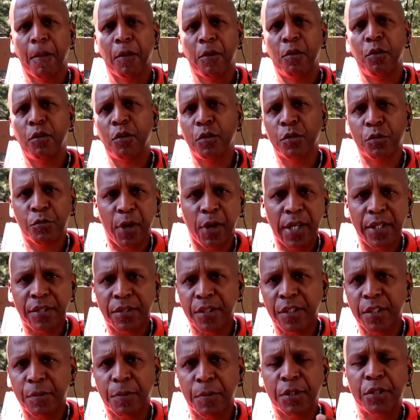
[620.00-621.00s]
You lose
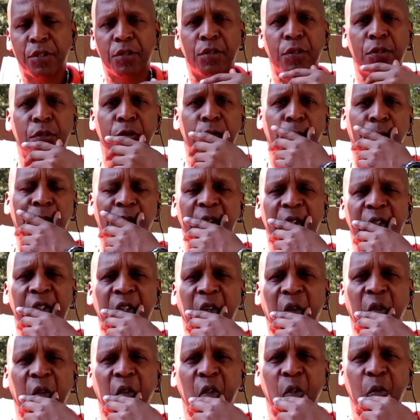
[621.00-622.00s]
races, but you lose, but you
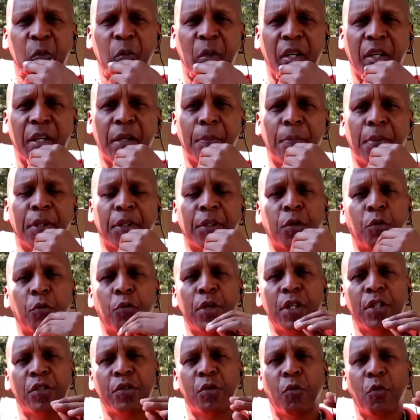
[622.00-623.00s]
don't lose money. But the
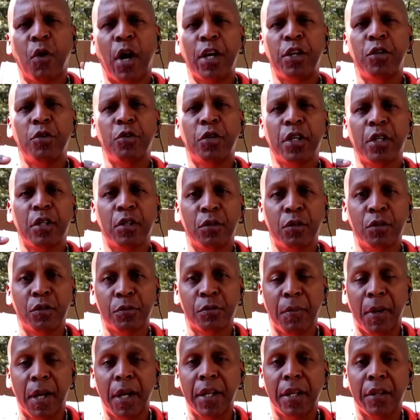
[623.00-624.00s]
reason why you can
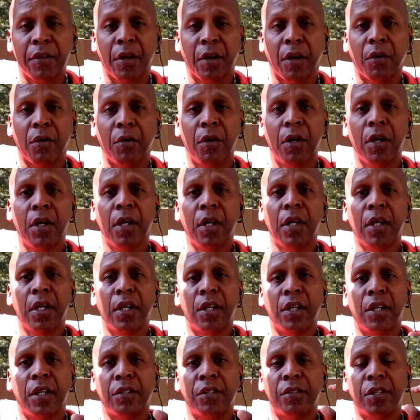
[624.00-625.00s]
lose money though
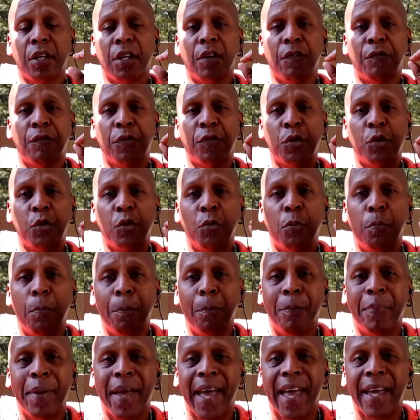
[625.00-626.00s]
is if you
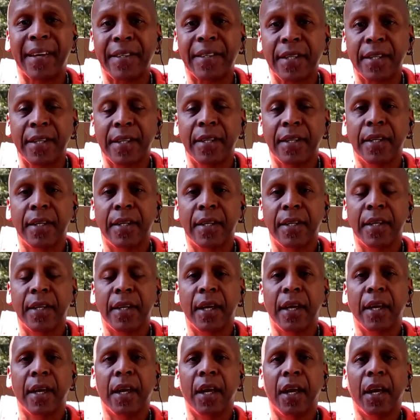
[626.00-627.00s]
bet
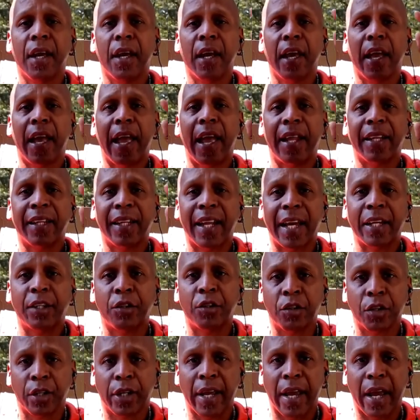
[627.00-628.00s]

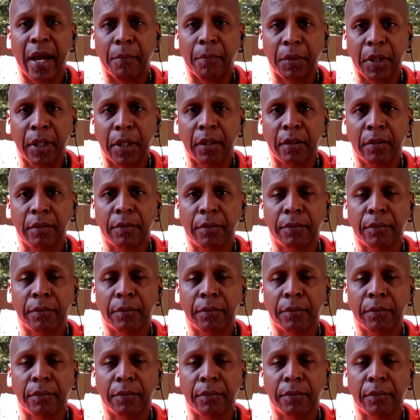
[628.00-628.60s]
like you're gambling.